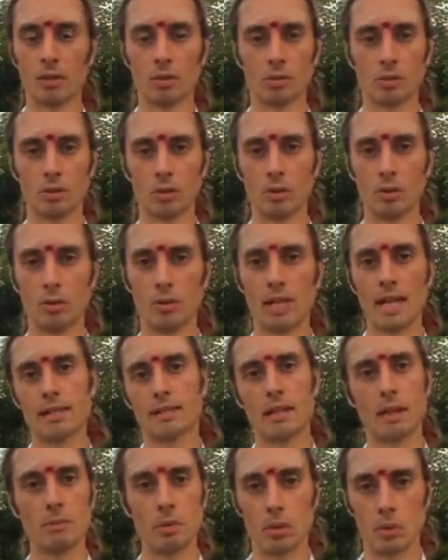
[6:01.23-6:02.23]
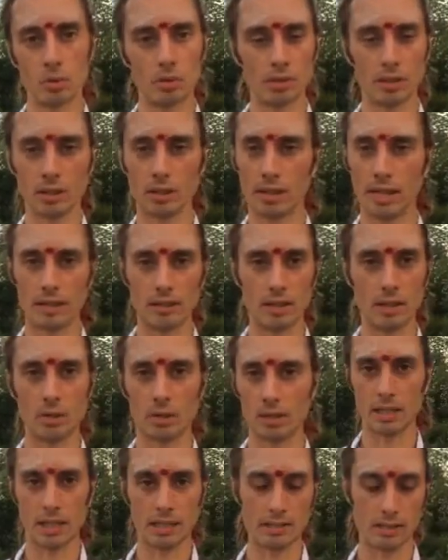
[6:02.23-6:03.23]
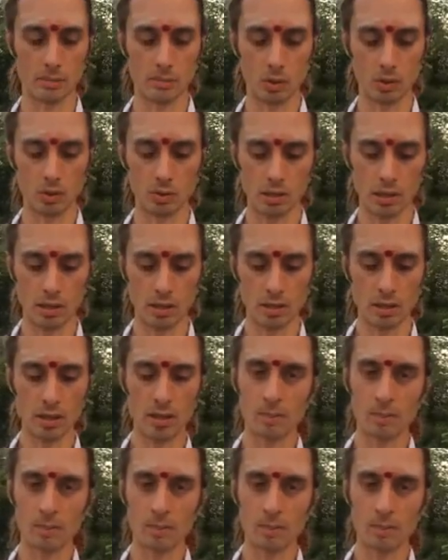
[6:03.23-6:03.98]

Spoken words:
So next time you use it, next day next time you use it,